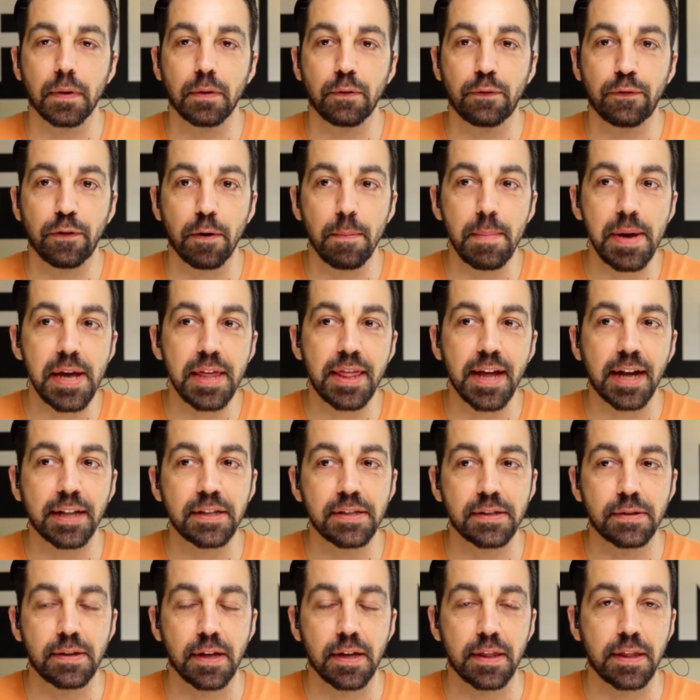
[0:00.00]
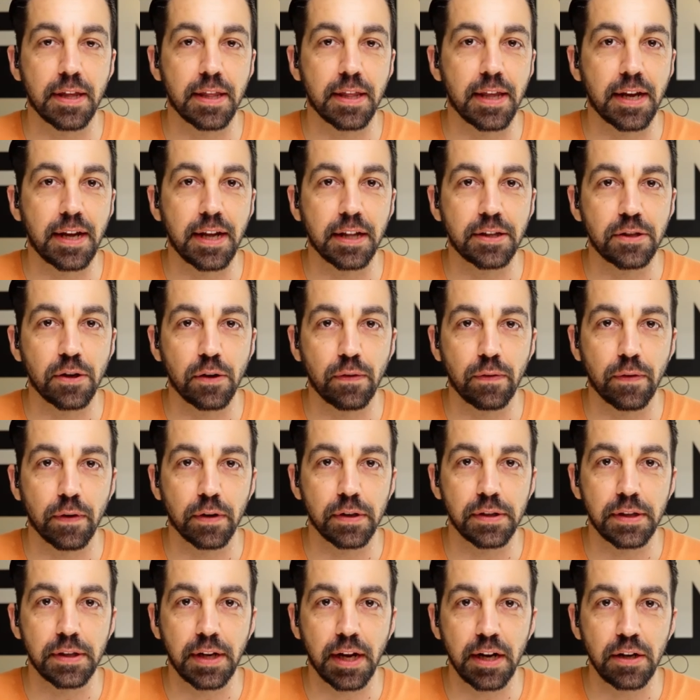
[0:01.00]
for me, that's the thing that gets over
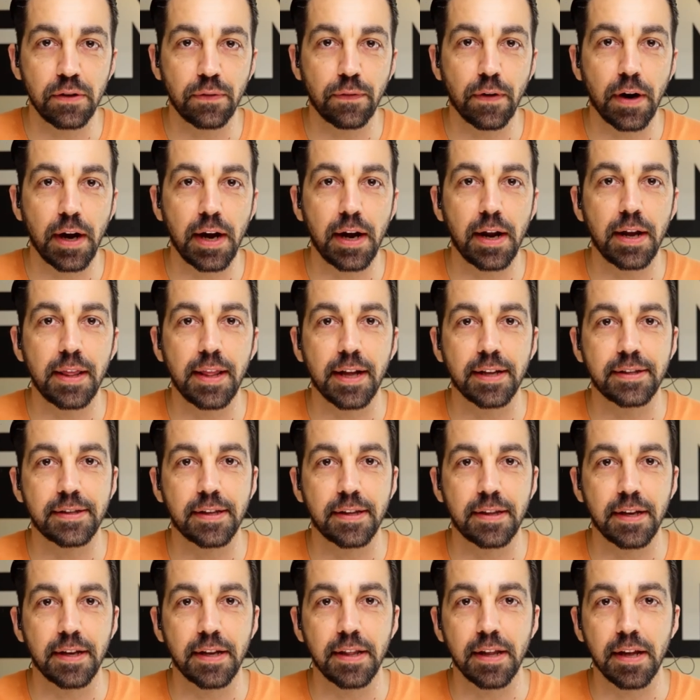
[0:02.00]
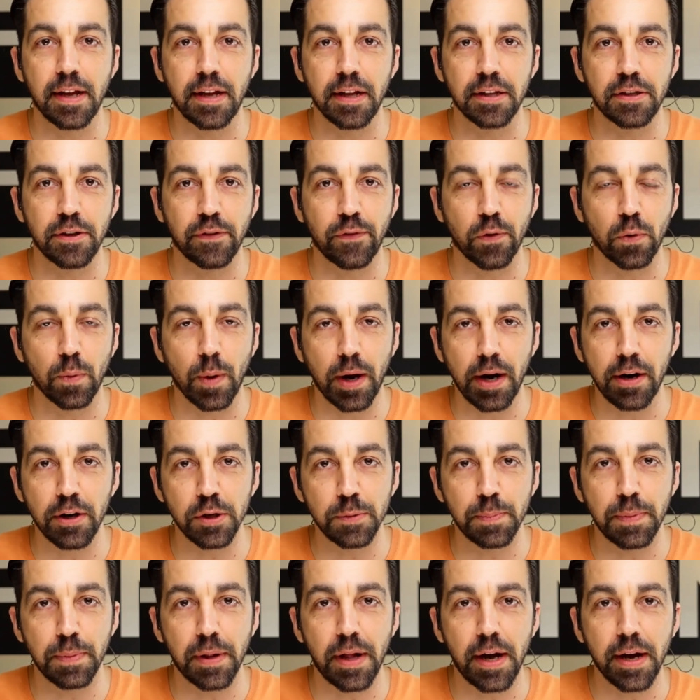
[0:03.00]
stage fright, and that's the thing that gets over
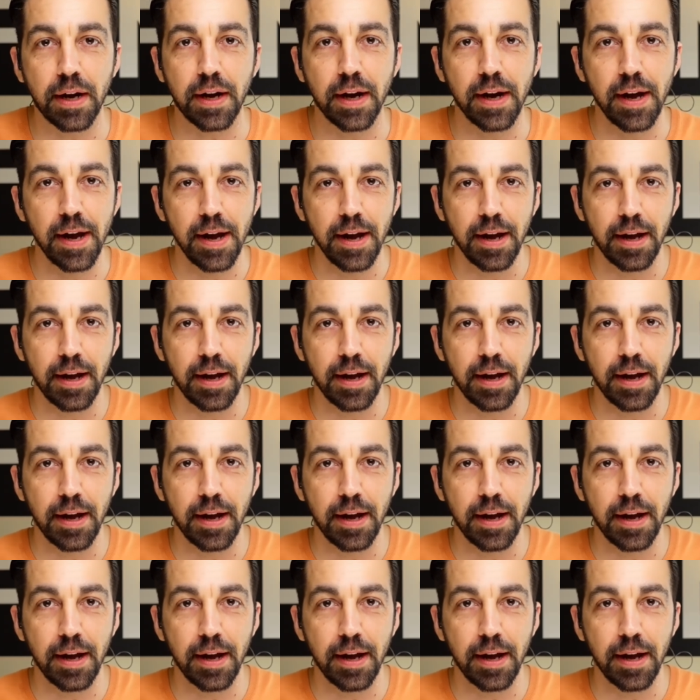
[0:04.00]
writer's block,